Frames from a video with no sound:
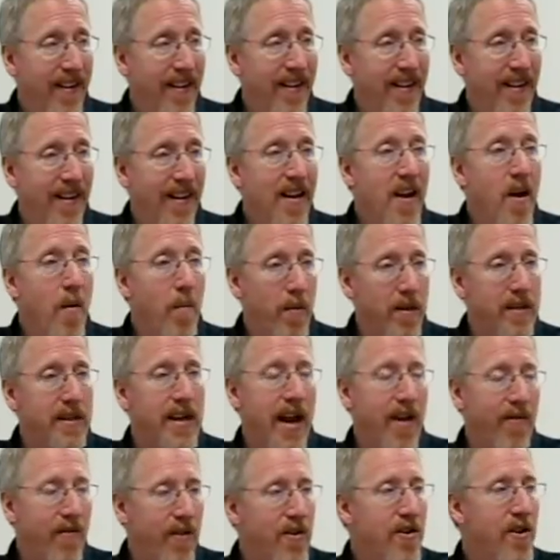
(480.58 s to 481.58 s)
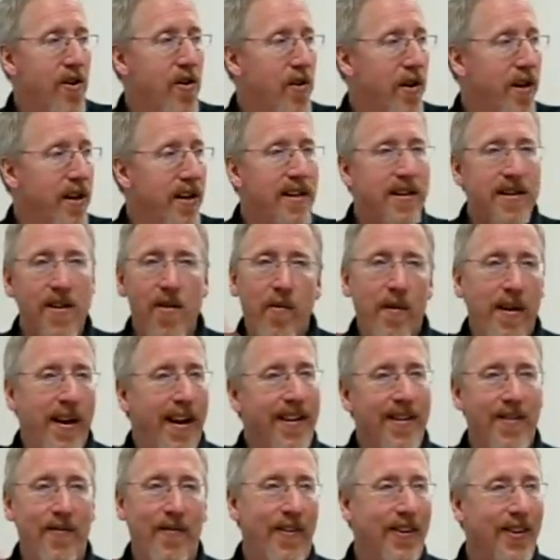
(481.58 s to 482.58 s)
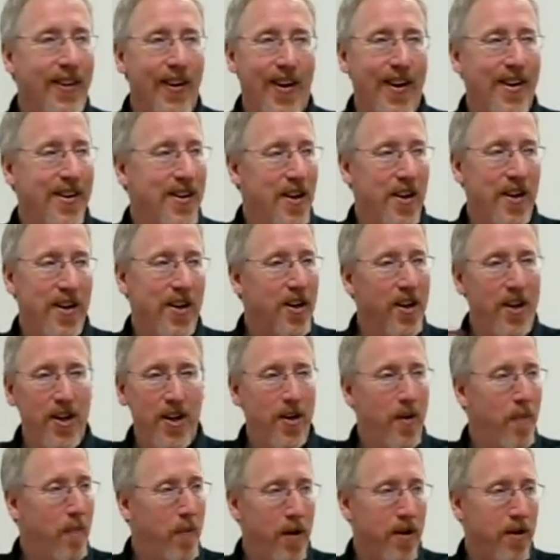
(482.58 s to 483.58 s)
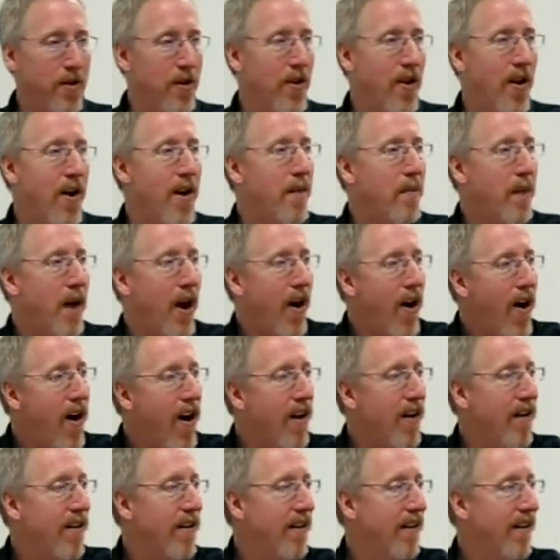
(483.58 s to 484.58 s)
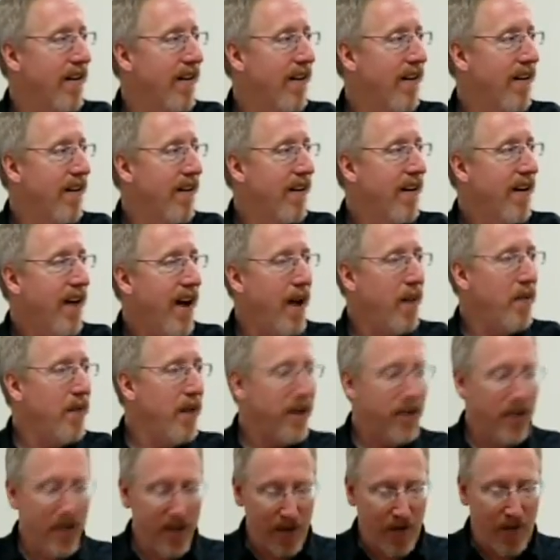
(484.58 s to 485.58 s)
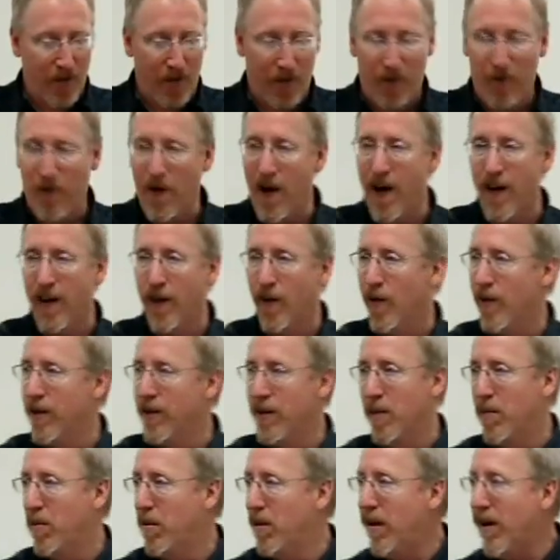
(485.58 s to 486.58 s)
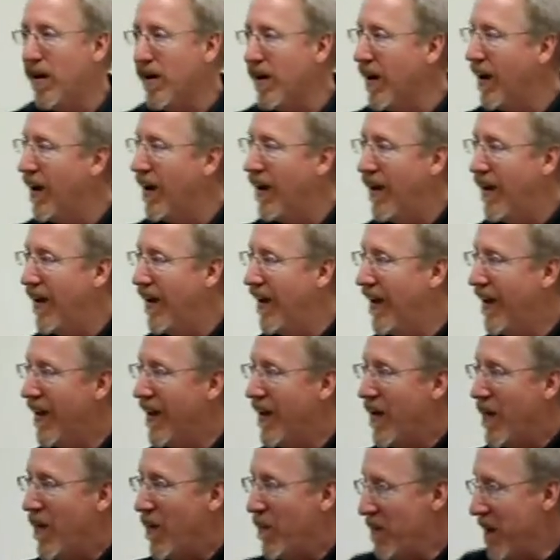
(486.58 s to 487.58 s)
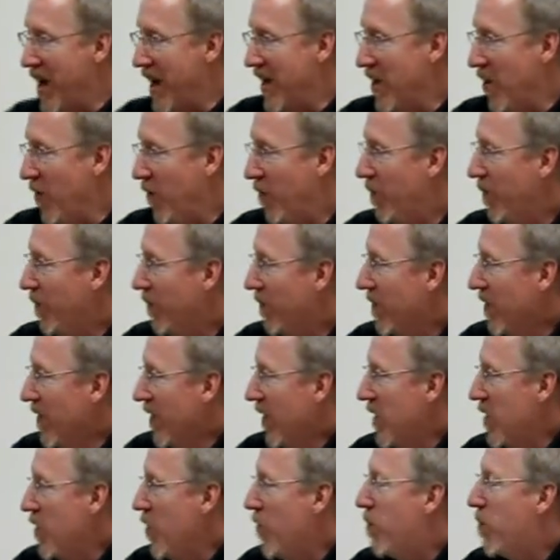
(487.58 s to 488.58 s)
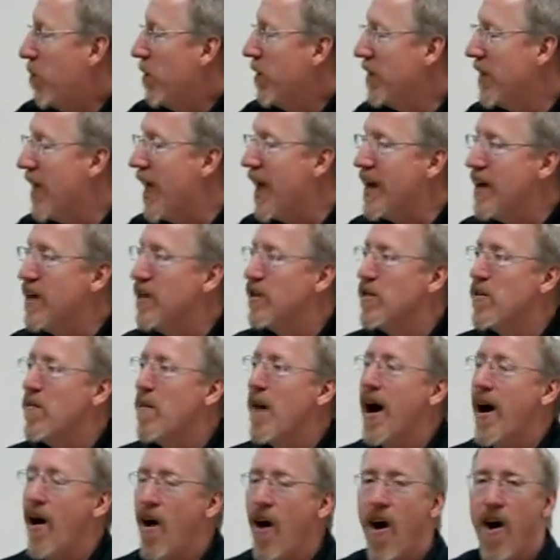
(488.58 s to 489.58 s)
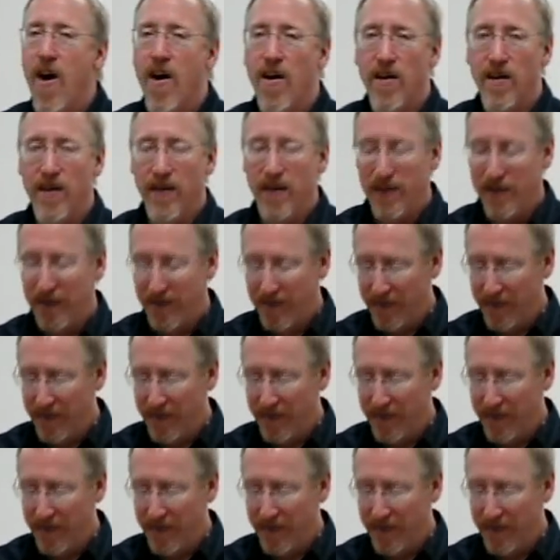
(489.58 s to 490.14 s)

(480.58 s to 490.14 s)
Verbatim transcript: Huh? But David knew it. He said, man, Lord, you, you put your law in my heart. I'm not just following the book. Man, you've, you've put that into my heart.